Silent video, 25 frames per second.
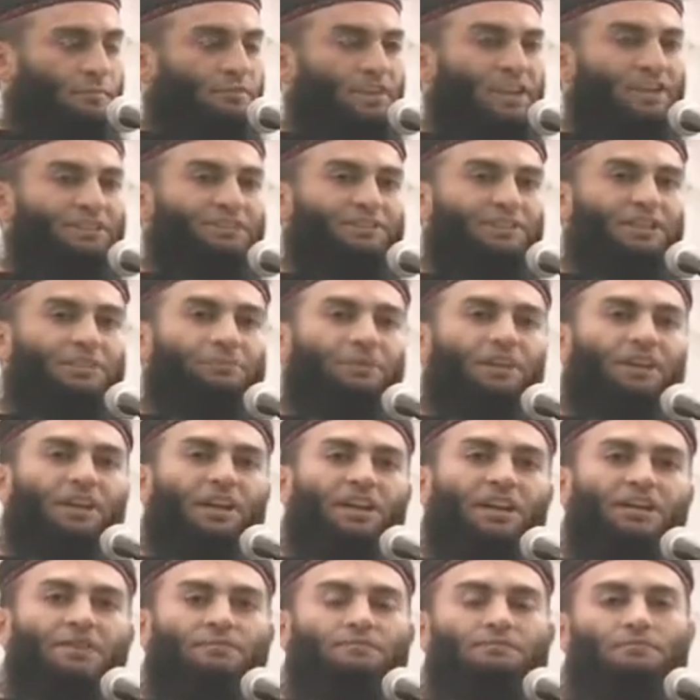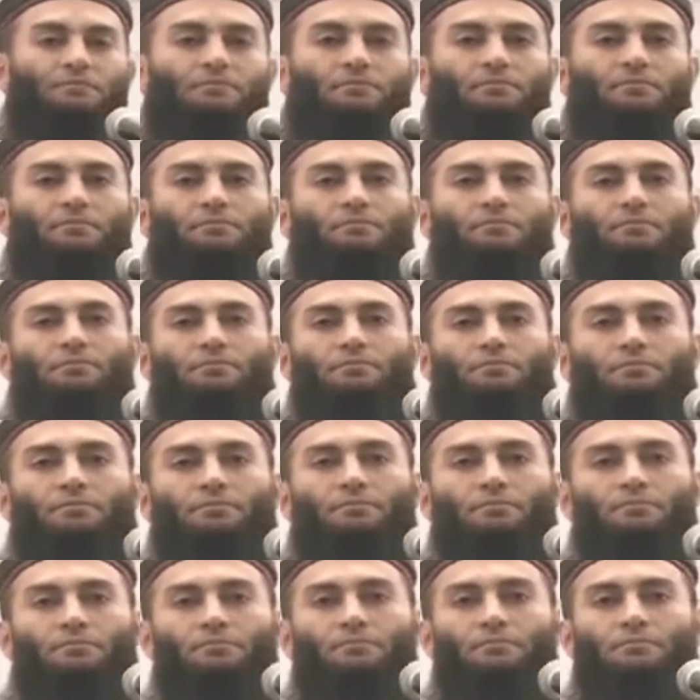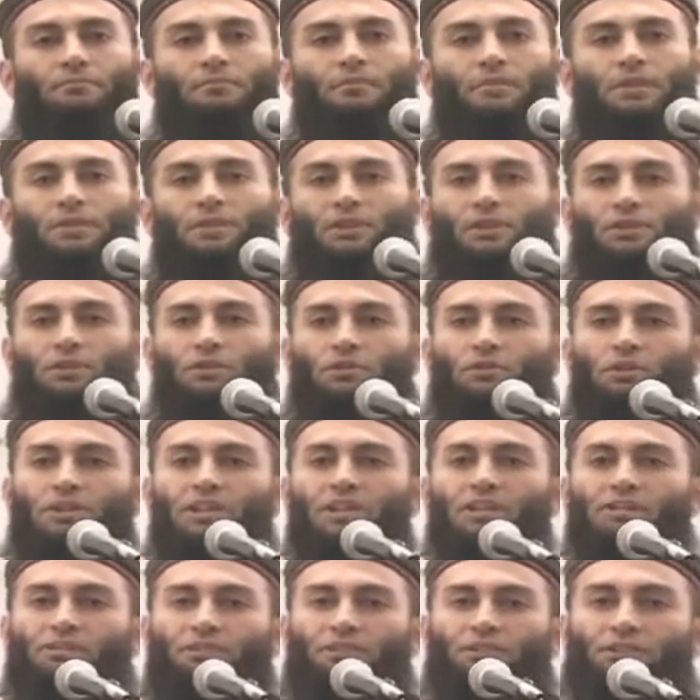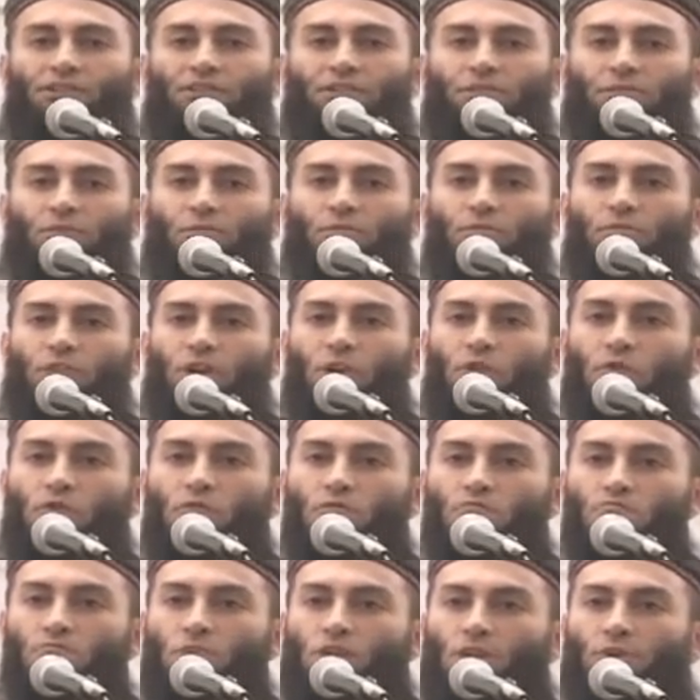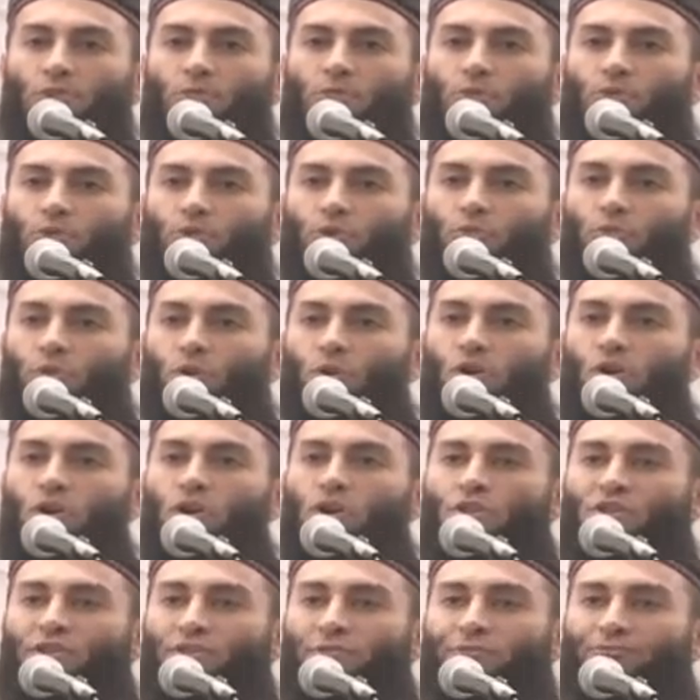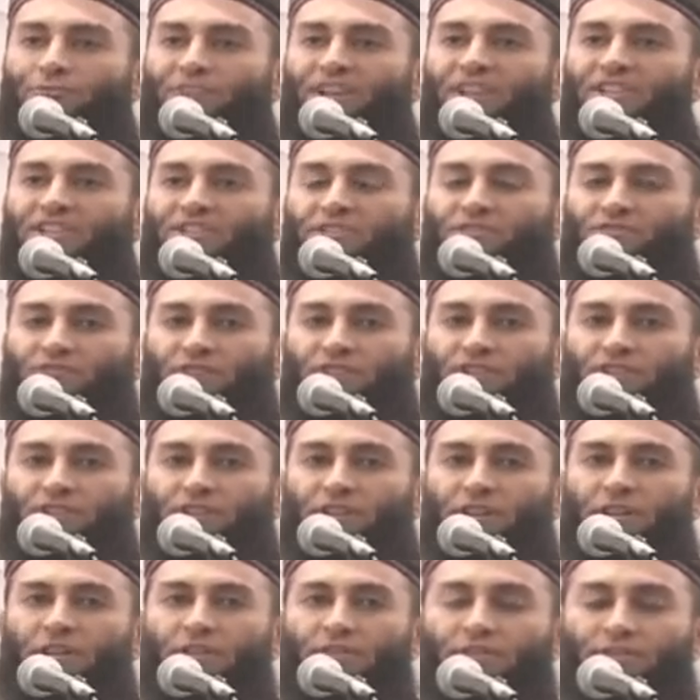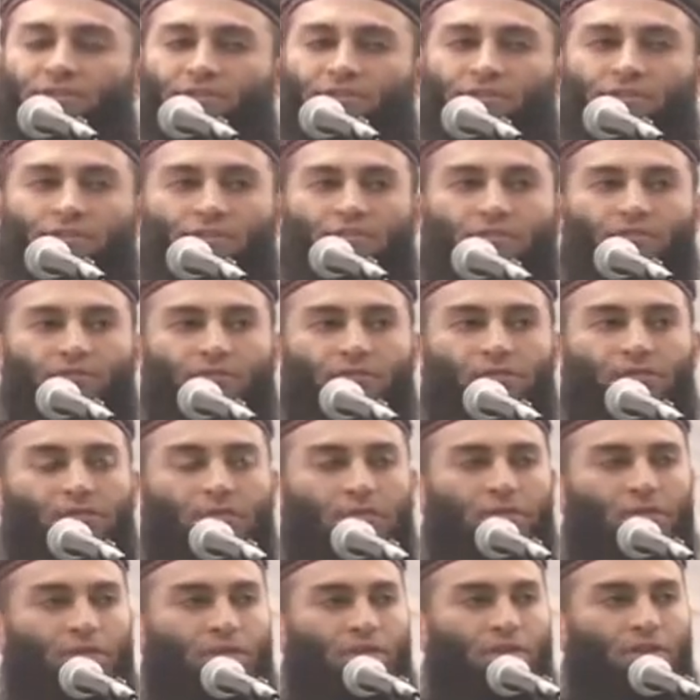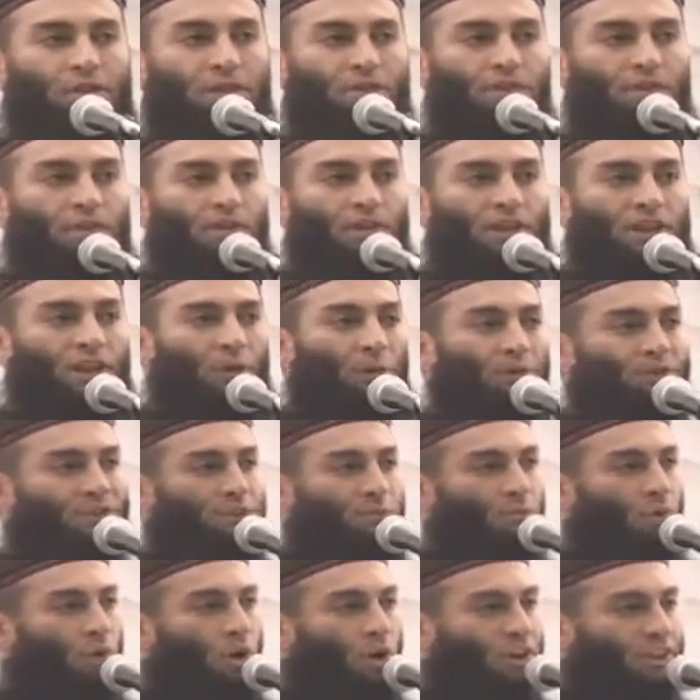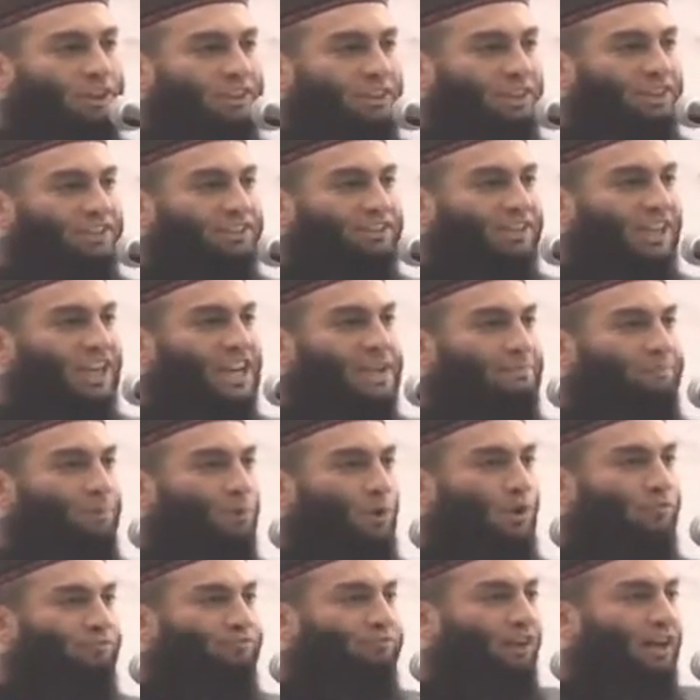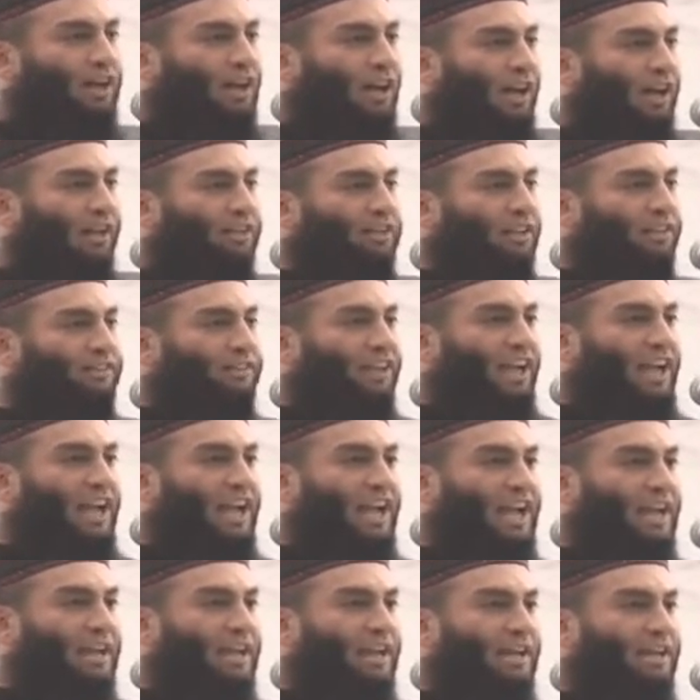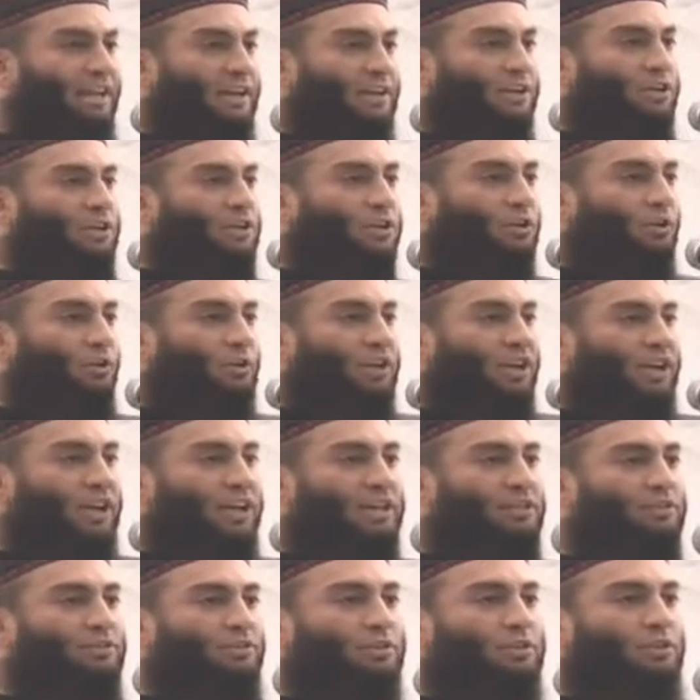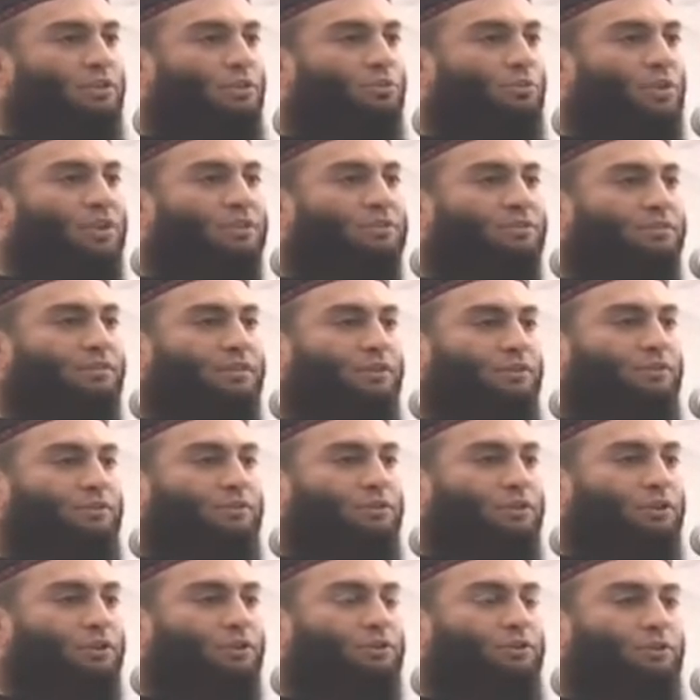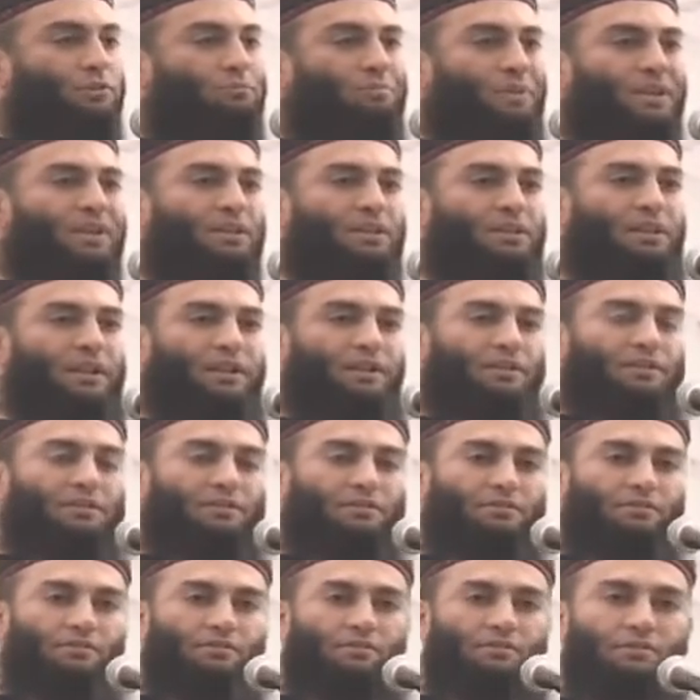Thus he became the greatest role model to walk the face of this earth. He was a walking example of what Allah Ta'ala, your Creator, wanted you to be like.